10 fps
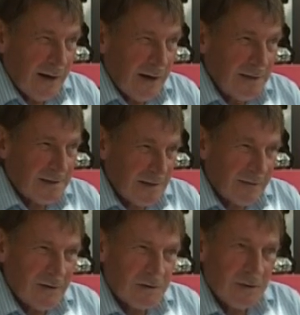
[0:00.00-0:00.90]
And he said,
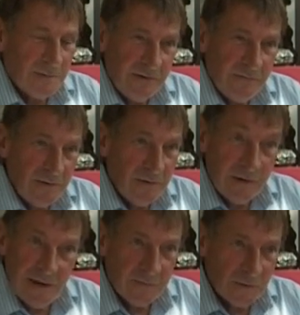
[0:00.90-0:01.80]
"I've got something for you,
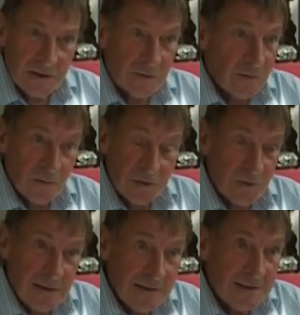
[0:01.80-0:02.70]
Keith," which I thought was
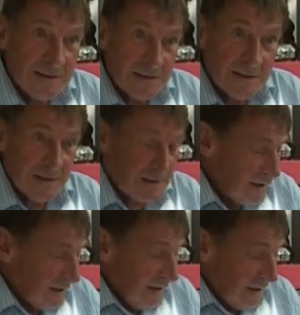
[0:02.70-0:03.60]
really decent.
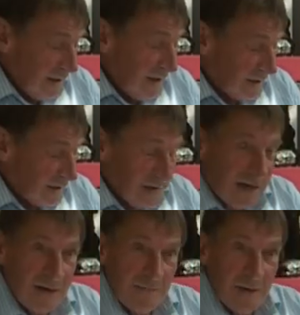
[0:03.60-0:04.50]
And he actually
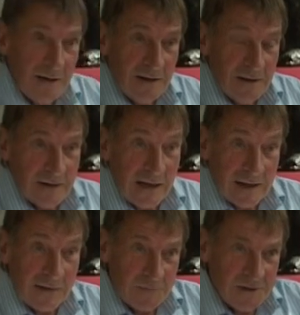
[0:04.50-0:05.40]
gave me that
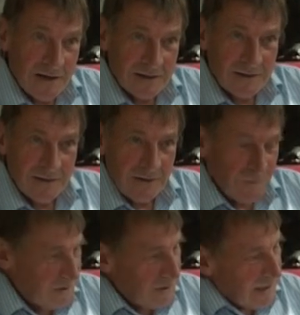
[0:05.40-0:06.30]
lamp check,
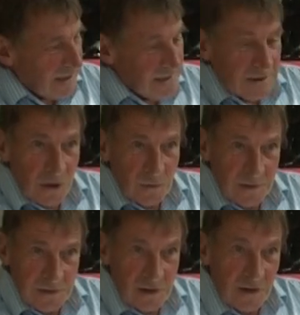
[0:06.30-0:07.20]
which again is
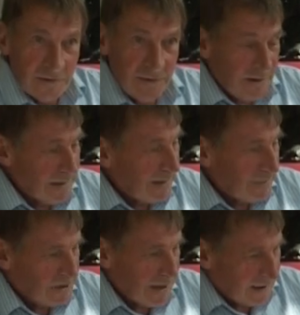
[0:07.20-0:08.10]
Oldwich Colliery
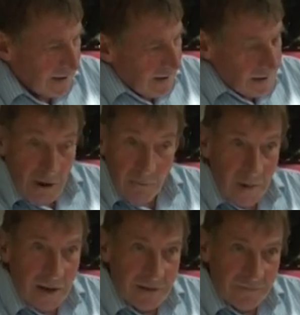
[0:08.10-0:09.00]
lamp check. Not
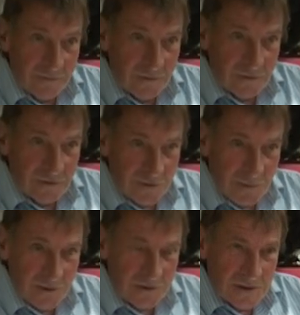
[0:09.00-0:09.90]
mine, of course,
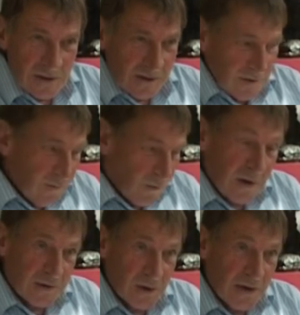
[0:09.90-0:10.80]
but what
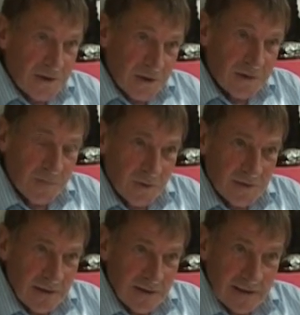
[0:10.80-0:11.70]
a treasure to
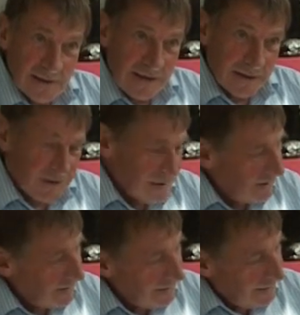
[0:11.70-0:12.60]
put in the collection.
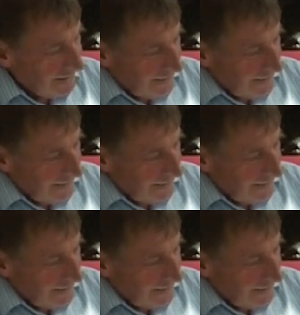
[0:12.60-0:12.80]
And